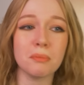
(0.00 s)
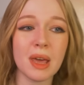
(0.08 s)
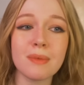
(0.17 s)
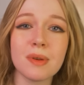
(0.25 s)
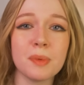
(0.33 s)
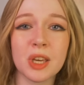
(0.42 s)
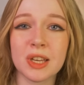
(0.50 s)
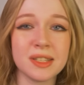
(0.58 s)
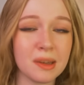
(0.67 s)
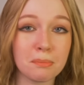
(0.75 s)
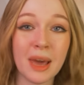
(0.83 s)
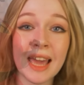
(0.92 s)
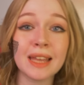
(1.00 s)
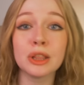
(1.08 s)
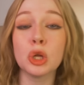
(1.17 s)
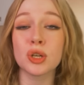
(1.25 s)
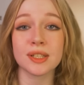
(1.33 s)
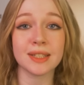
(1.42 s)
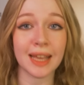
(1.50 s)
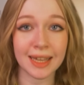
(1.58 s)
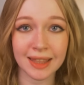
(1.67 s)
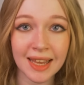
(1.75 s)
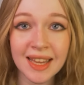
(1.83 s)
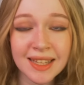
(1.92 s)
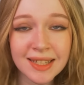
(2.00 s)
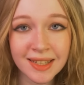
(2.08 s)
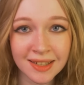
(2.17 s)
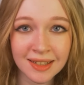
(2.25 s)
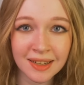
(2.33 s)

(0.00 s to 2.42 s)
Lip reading: maybe because a man looks like this